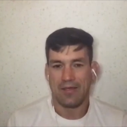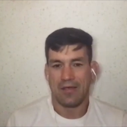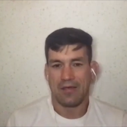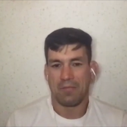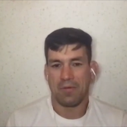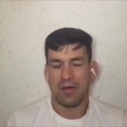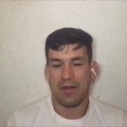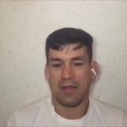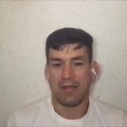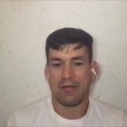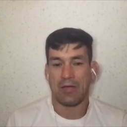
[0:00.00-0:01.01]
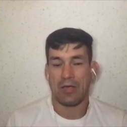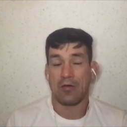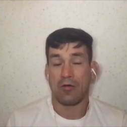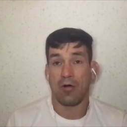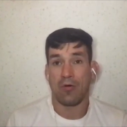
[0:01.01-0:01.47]
But he,
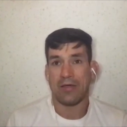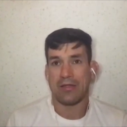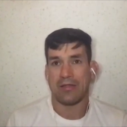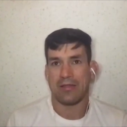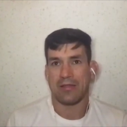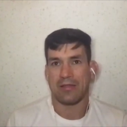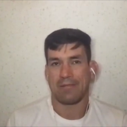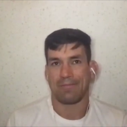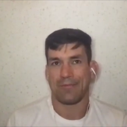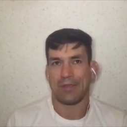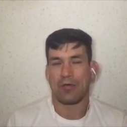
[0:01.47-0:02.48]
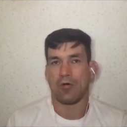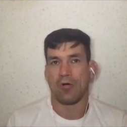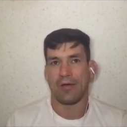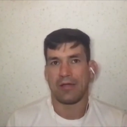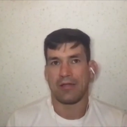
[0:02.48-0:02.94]
you always you
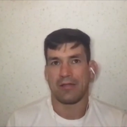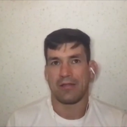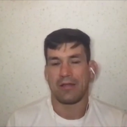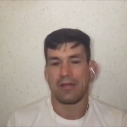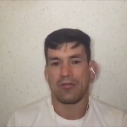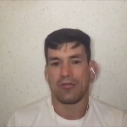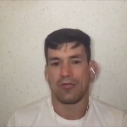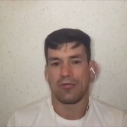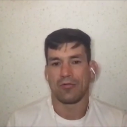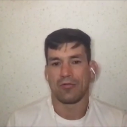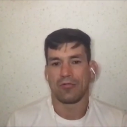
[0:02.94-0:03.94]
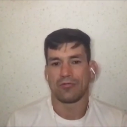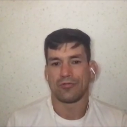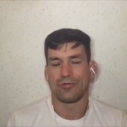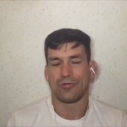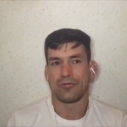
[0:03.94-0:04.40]
always need to
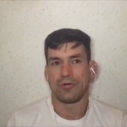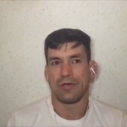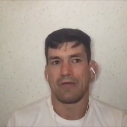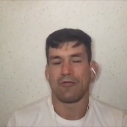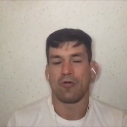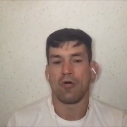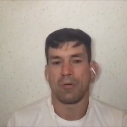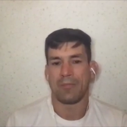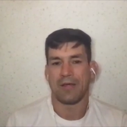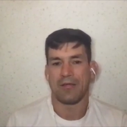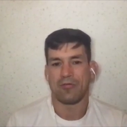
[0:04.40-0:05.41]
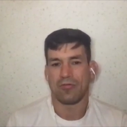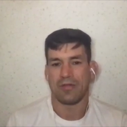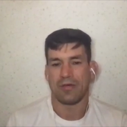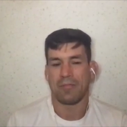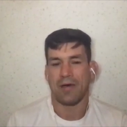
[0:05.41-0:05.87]
to give compliments to
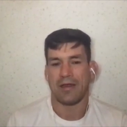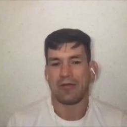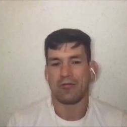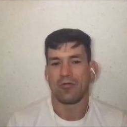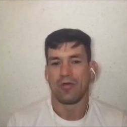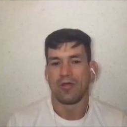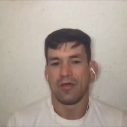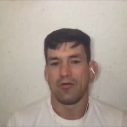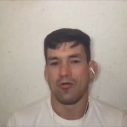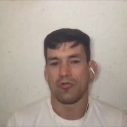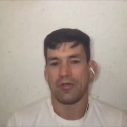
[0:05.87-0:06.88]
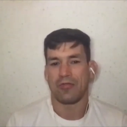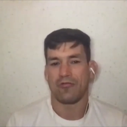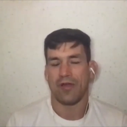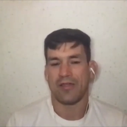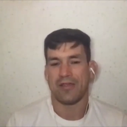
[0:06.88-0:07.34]
somebody who goes and
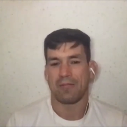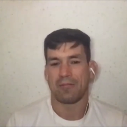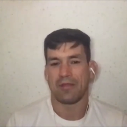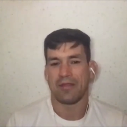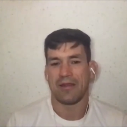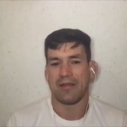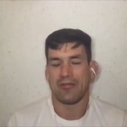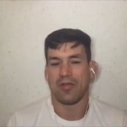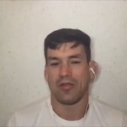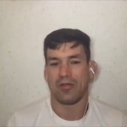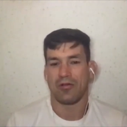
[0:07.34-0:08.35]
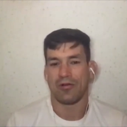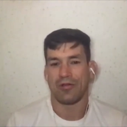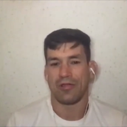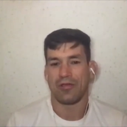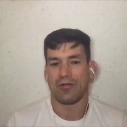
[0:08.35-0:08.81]
tries something that is not
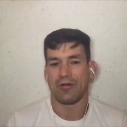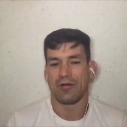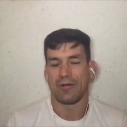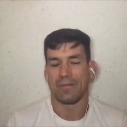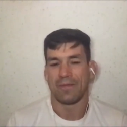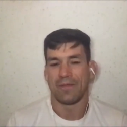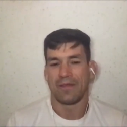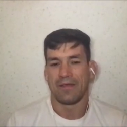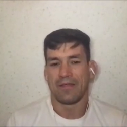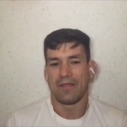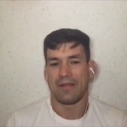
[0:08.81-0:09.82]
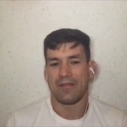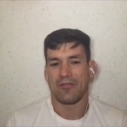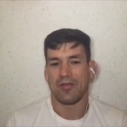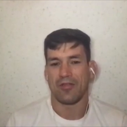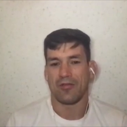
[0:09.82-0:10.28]
your your that is
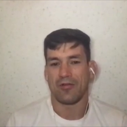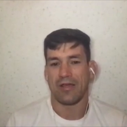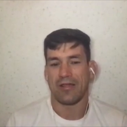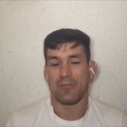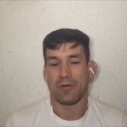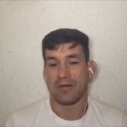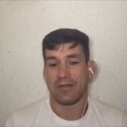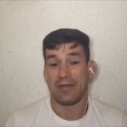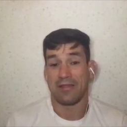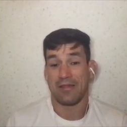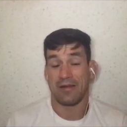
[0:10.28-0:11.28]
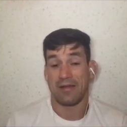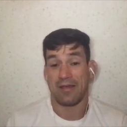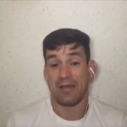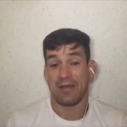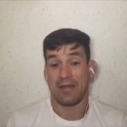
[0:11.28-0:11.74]
not your expertise and
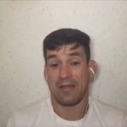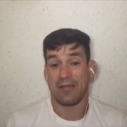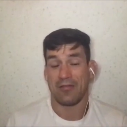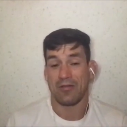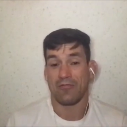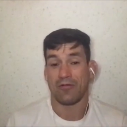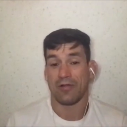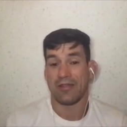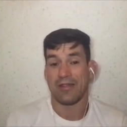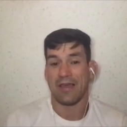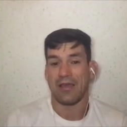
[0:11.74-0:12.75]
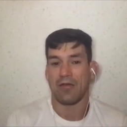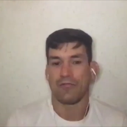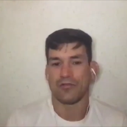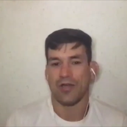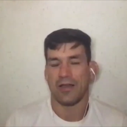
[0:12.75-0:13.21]
and he's just for the sake
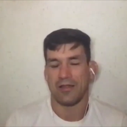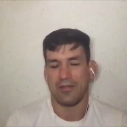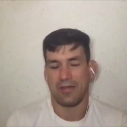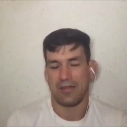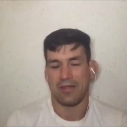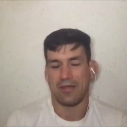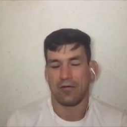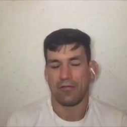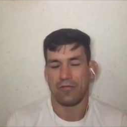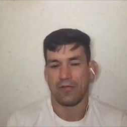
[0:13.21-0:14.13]
of challenging himself